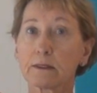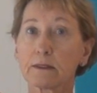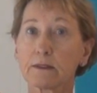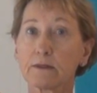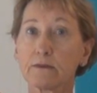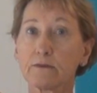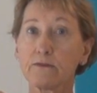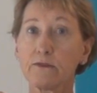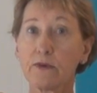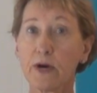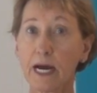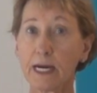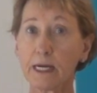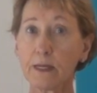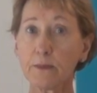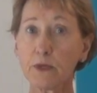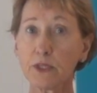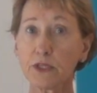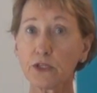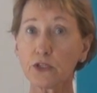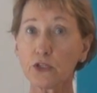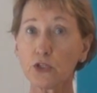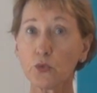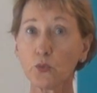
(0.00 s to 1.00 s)

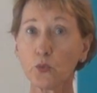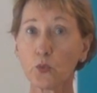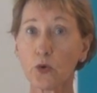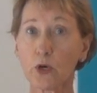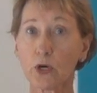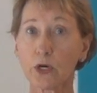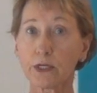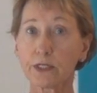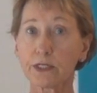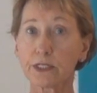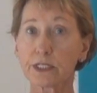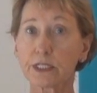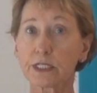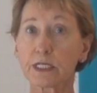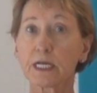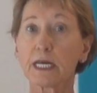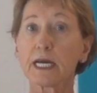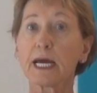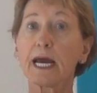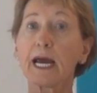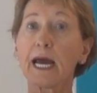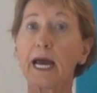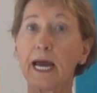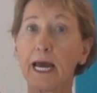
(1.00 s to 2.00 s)
vitamin that you want
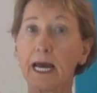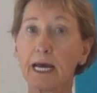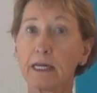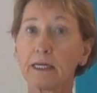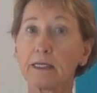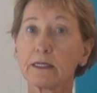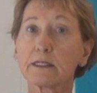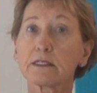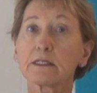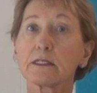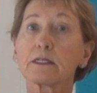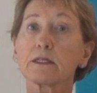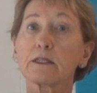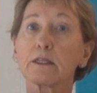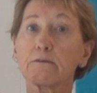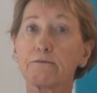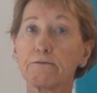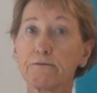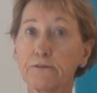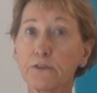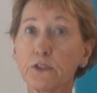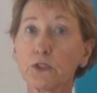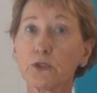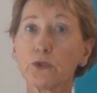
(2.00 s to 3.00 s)
and the
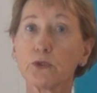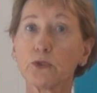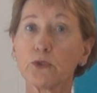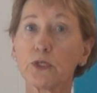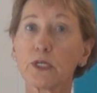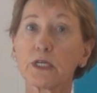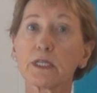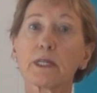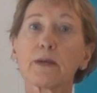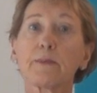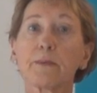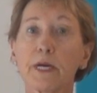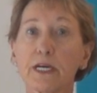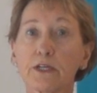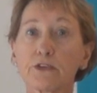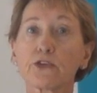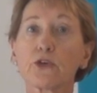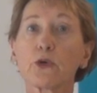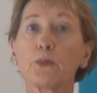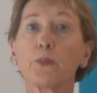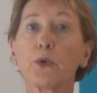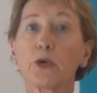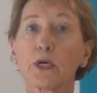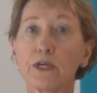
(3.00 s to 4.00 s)
food that makes
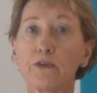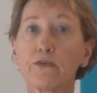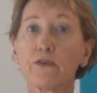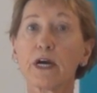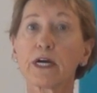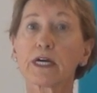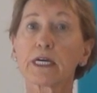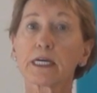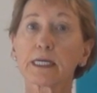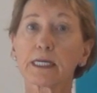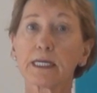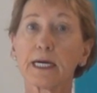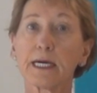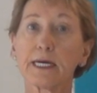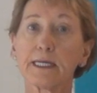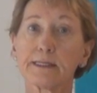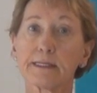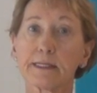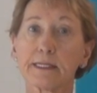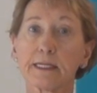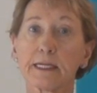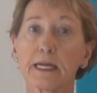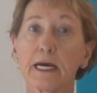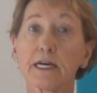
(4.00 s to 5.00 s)
your body recognize
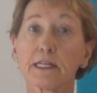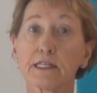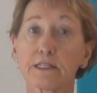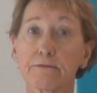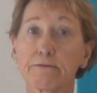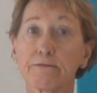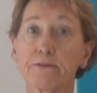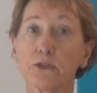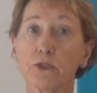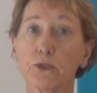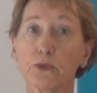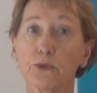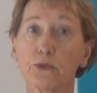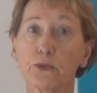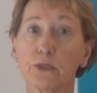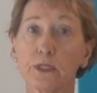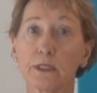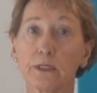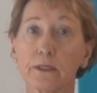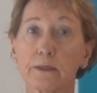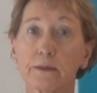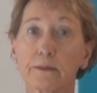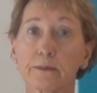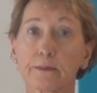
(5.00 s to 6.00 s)
it as food.
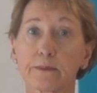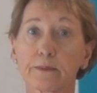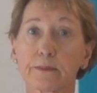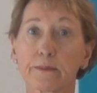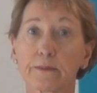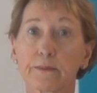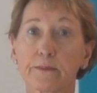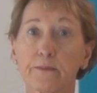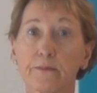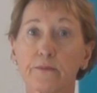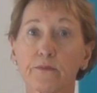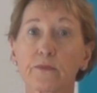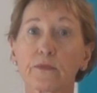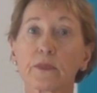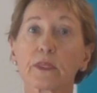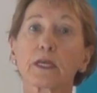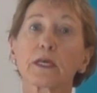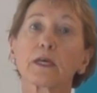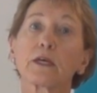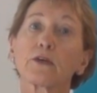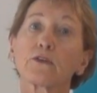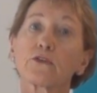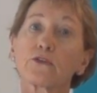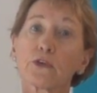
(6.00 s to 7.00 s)

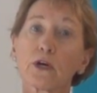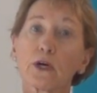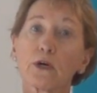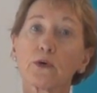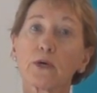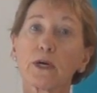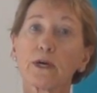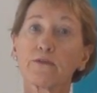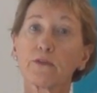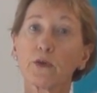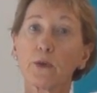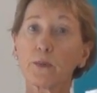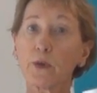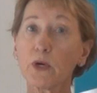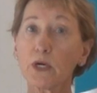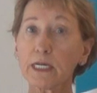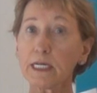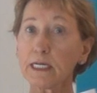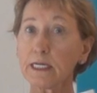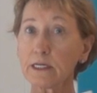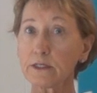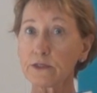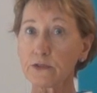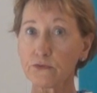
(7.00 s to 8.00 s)
So if your body
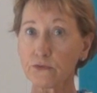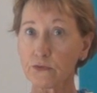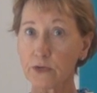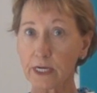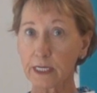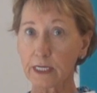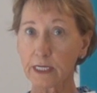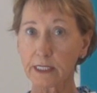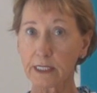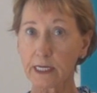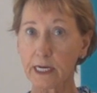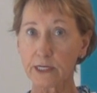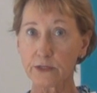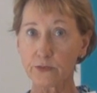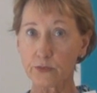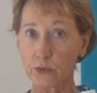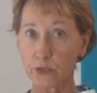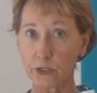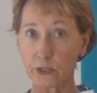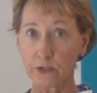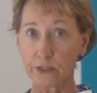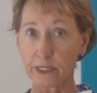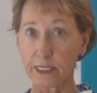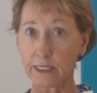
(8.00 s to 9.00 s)
doesn't recognize what
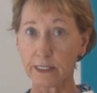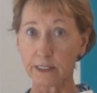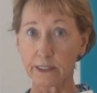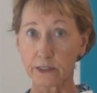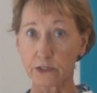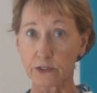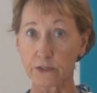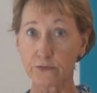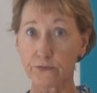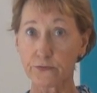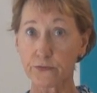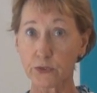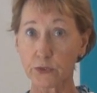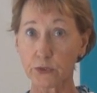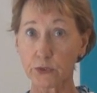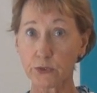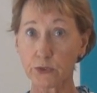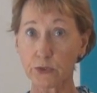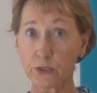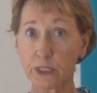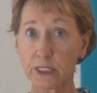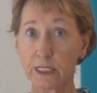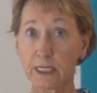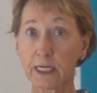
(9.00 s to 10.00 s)
you're eating as
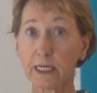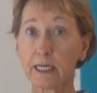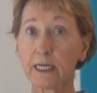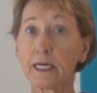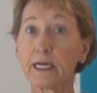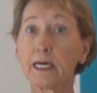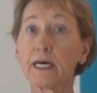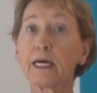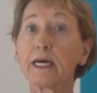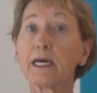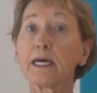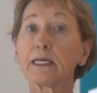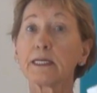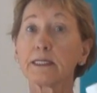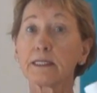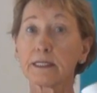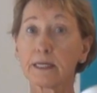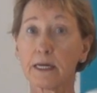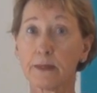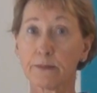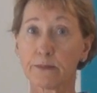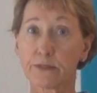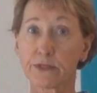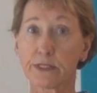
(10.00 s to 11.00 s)
food, it
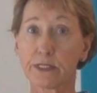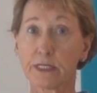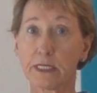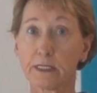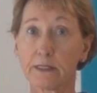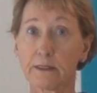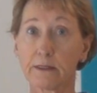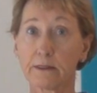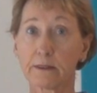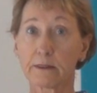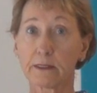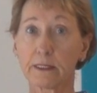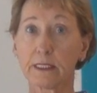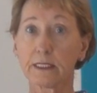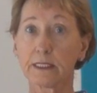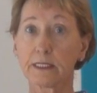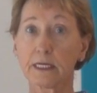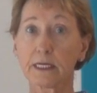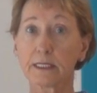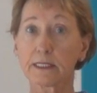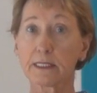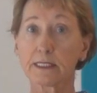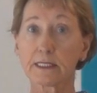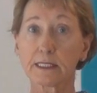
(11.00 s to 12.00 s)
dumps it. It
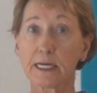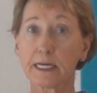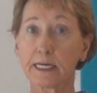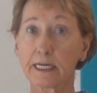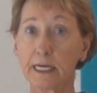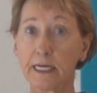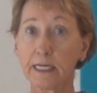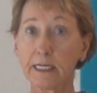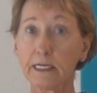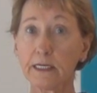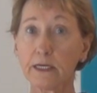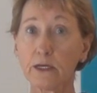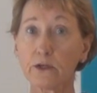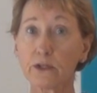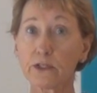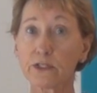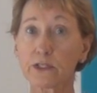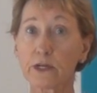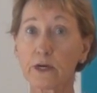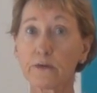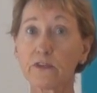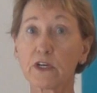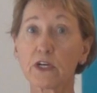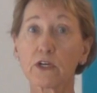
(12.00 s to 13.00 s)
doesn't take any notice
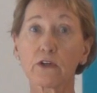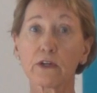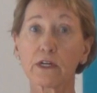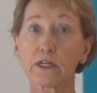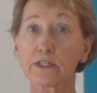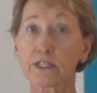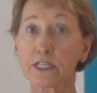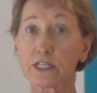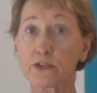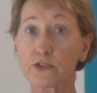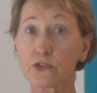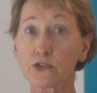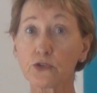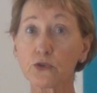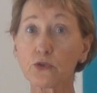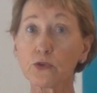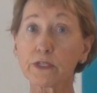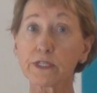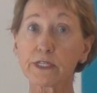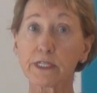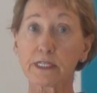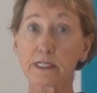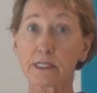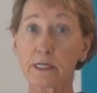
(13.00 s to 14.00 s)
of it, or else it
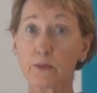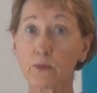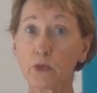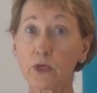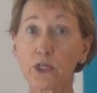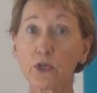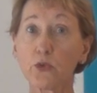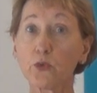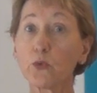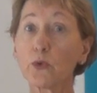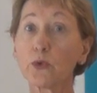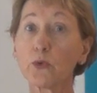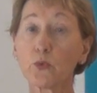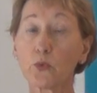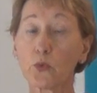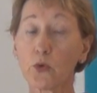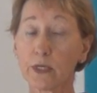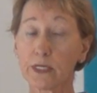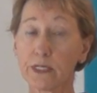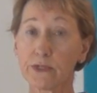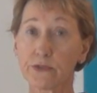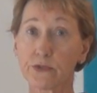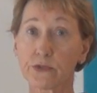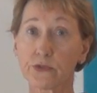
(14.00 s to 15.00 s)
stores it somewhere you wouldn't want
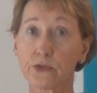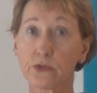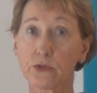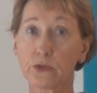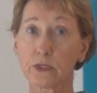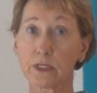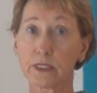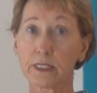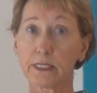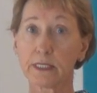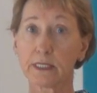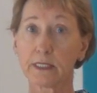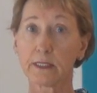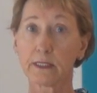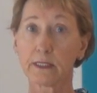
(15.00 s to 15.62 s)
it stored.